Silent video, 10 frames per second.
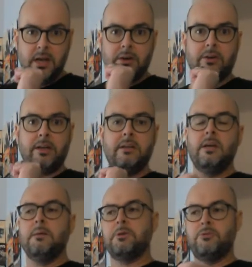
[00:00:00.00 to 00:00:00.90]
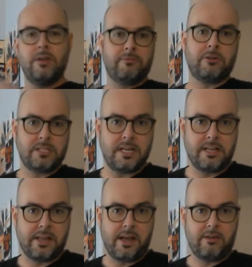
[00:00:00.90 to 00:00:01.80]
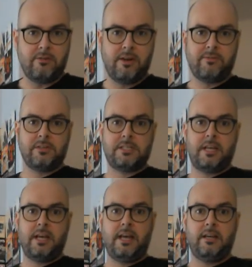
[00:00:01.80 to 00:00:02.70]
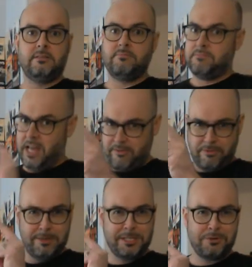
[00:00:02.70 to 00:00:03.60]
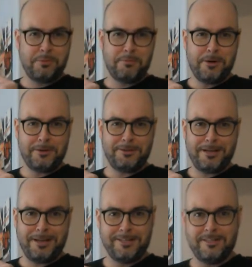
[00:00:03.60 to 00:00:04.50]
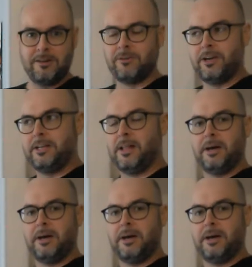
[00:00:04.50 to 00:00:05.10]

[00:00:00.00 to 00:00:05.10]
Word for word: Right. But you never say that. You never say, have a miserable birthday, right?